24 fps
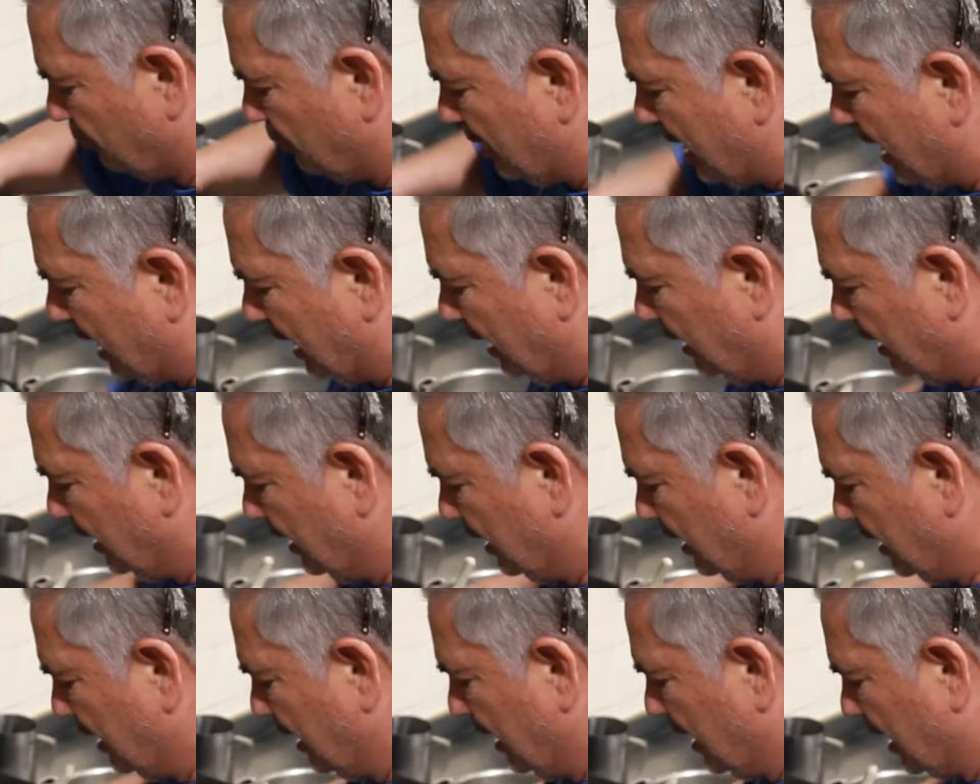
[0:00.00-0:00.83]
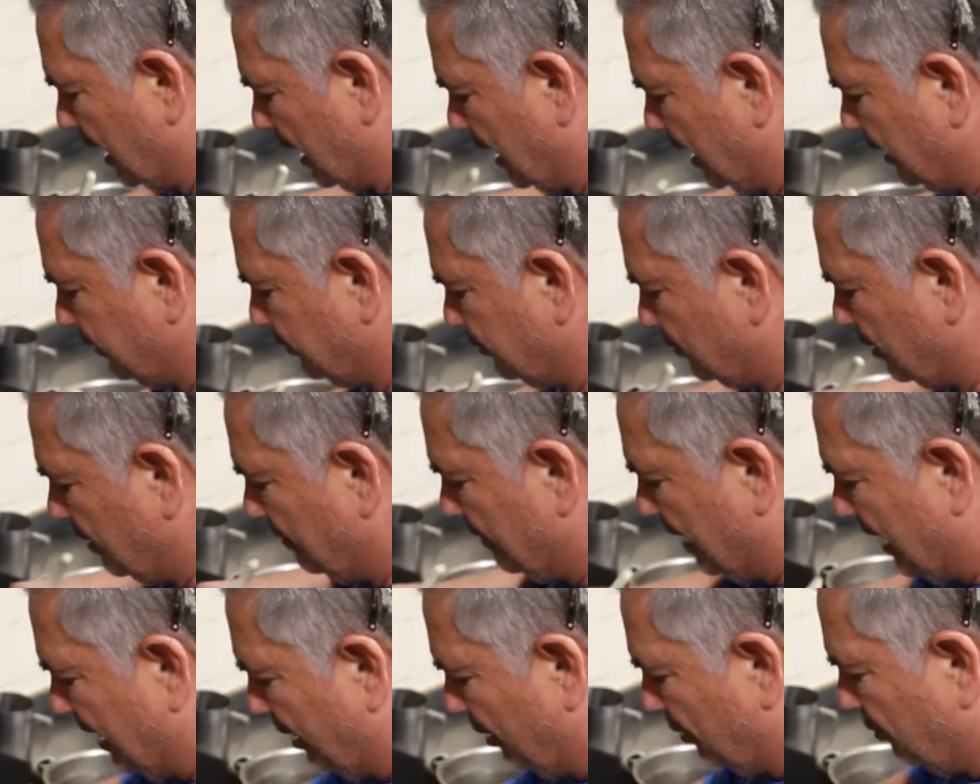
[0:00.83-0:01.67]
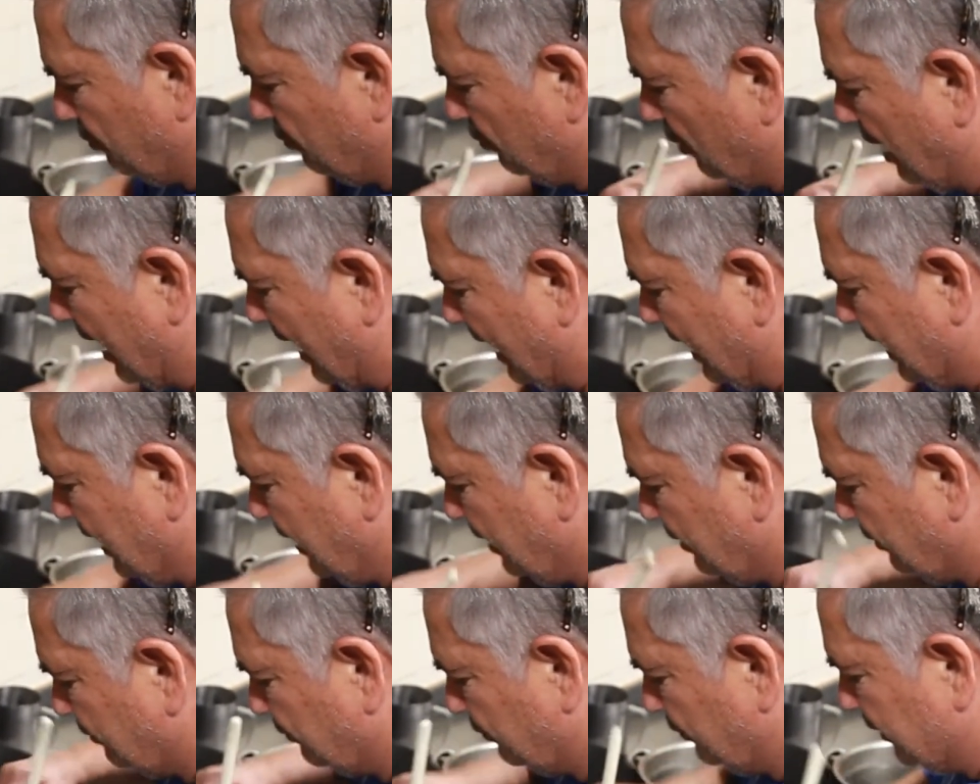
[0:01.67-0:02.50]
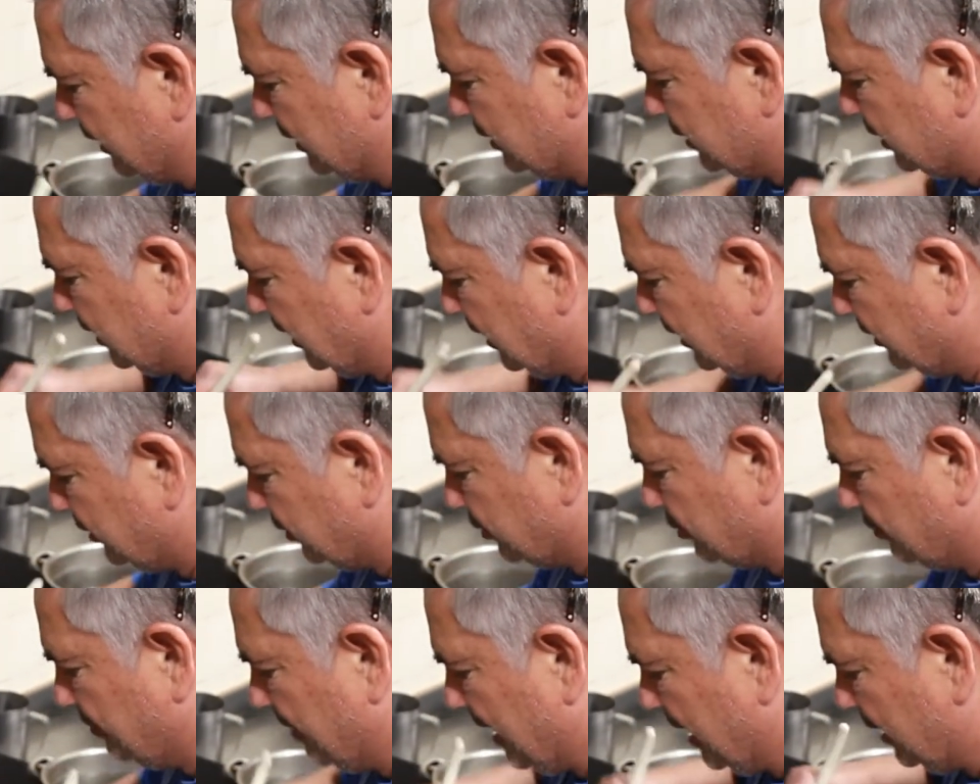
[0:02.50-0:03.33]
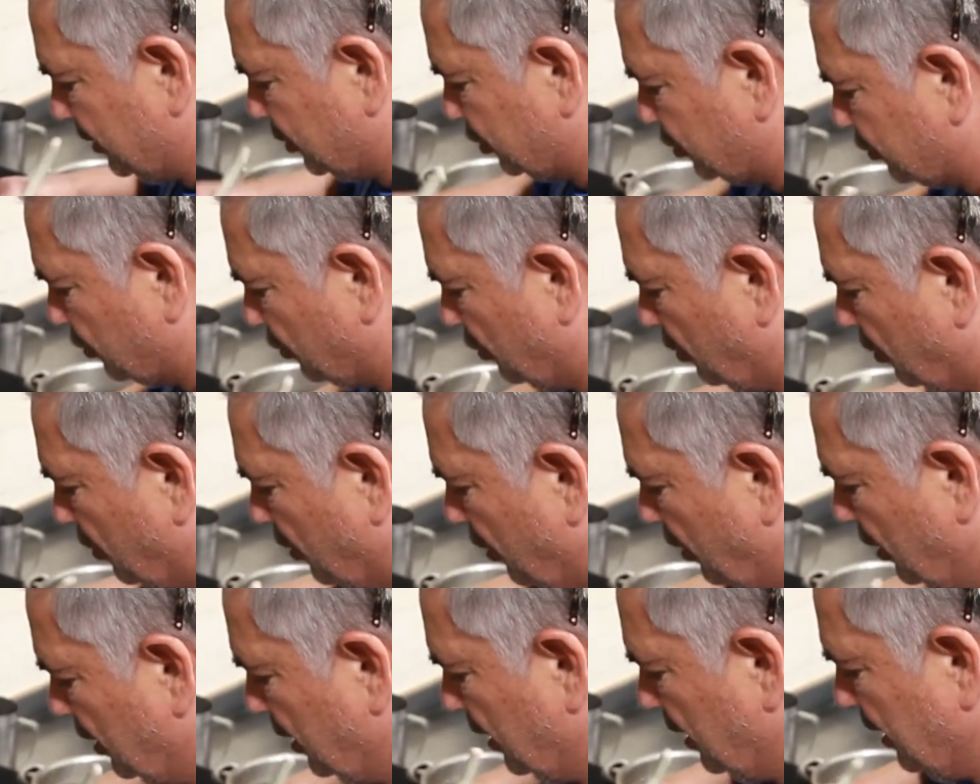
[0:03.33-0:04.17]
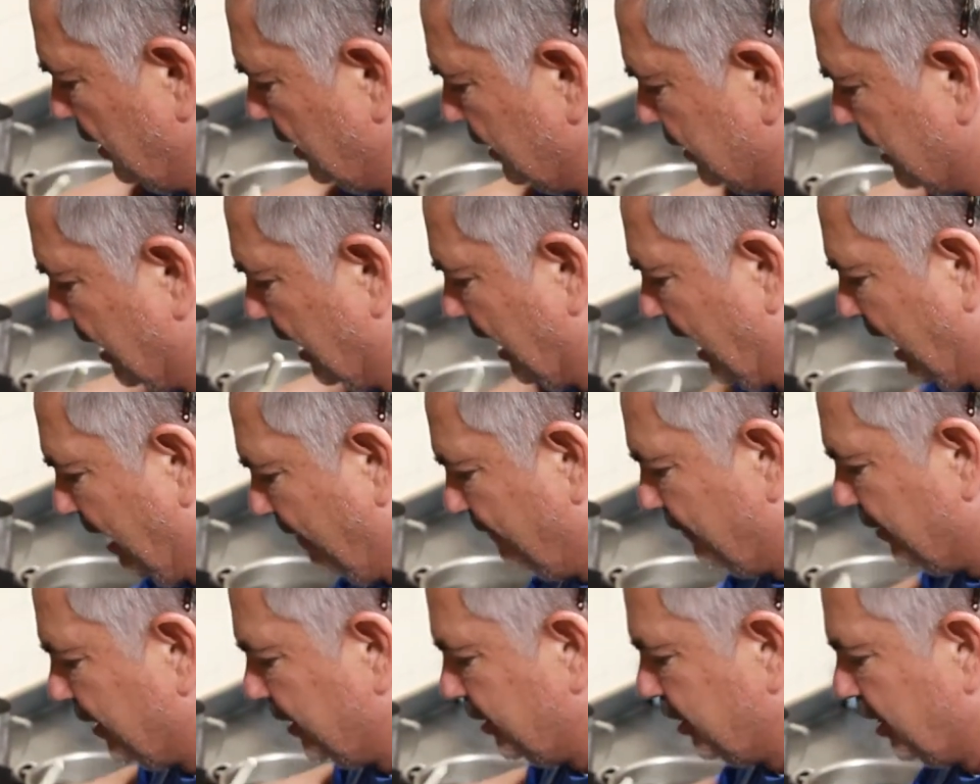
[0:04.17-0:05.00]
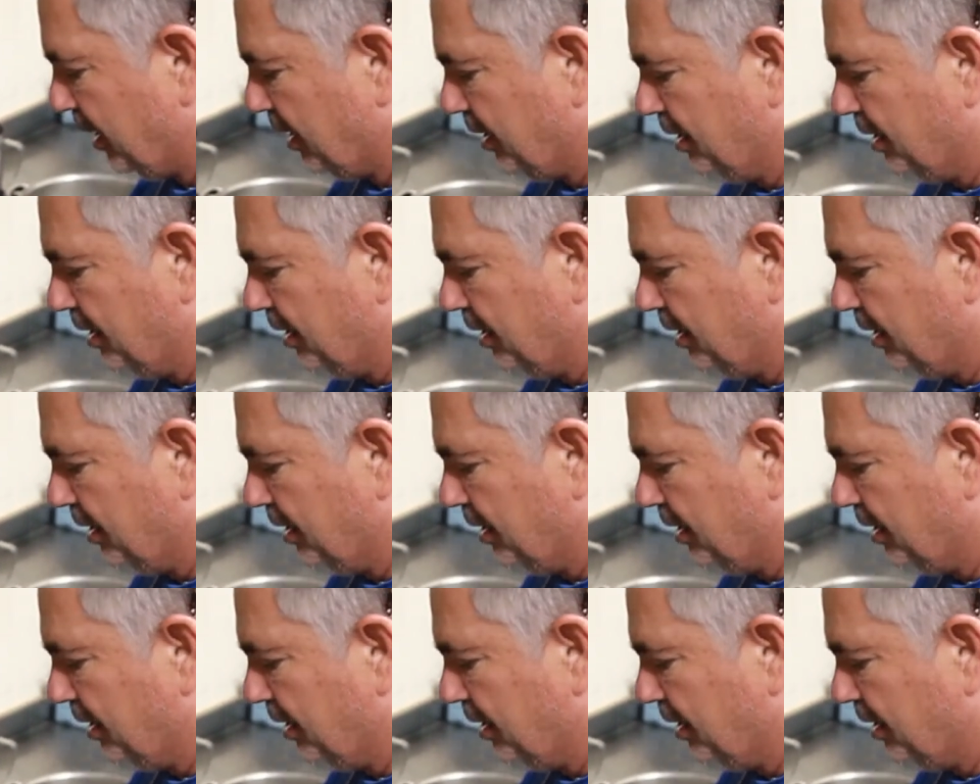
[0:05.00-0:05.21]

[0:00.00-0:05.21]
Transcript: Well, I do it my own way, which is to make sure that everything